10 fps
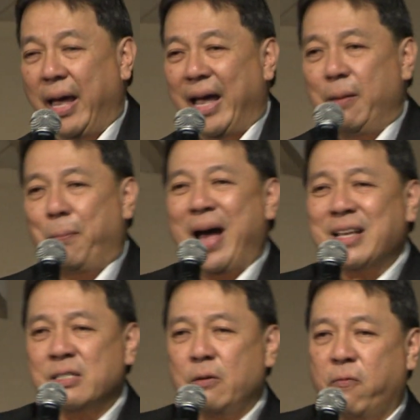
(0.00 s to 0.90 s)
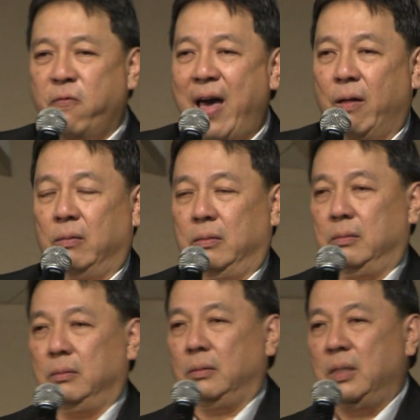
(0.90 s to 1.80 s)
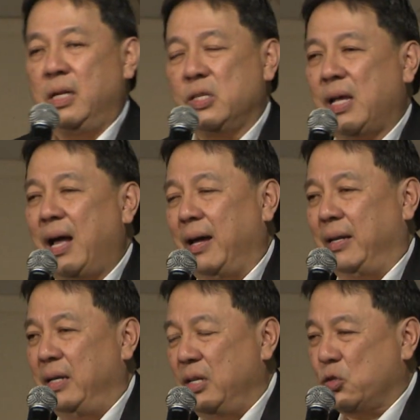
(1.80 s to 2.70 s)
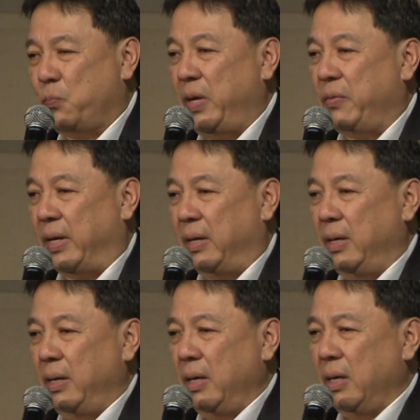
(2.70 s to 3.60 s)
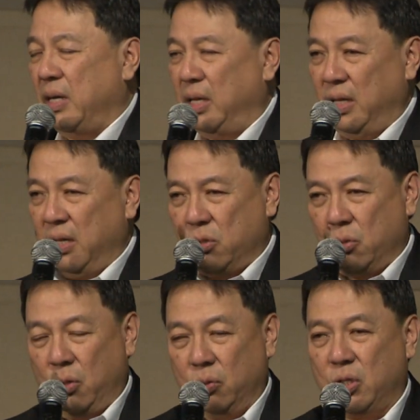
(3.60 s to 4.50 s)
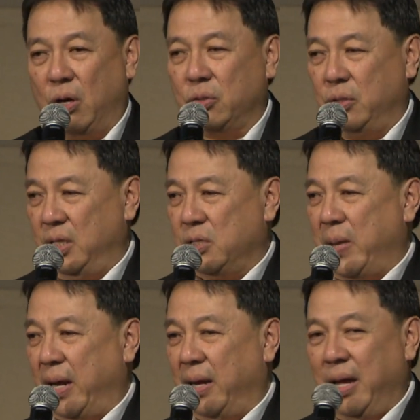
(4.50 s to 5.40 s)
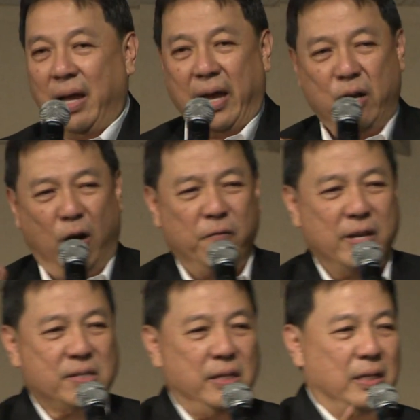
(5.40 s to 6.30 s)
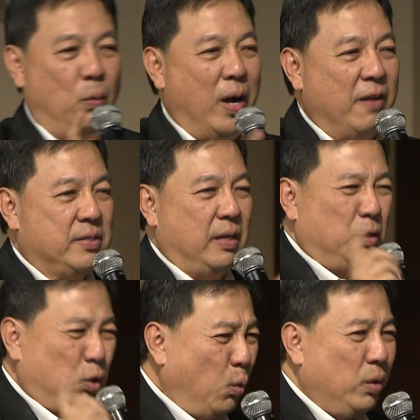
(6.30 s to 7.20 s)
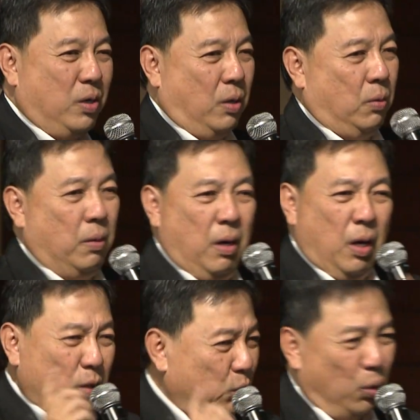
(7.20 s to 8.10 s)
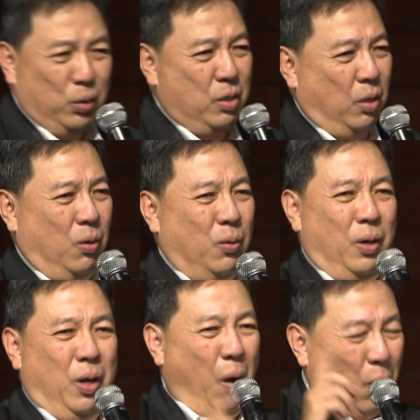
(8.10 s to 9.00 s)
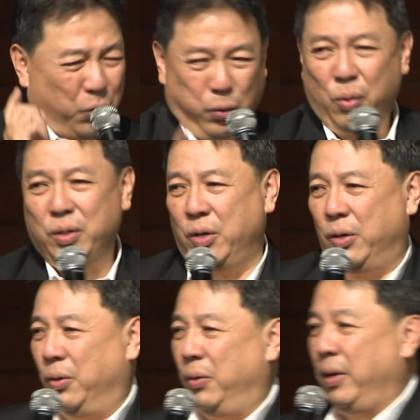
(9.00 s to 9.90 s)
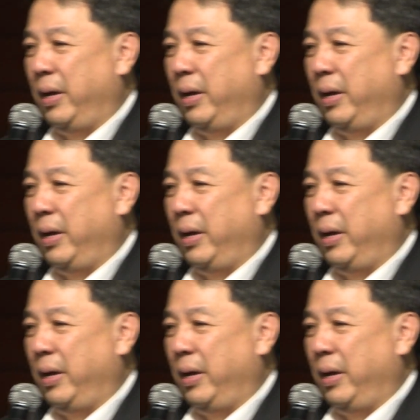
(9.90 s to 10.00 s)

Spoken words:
And the pastor fell. In his heart, in his spirit, he needed to go talk to this man. And obviously the wife said, don't go, don't go, don't go.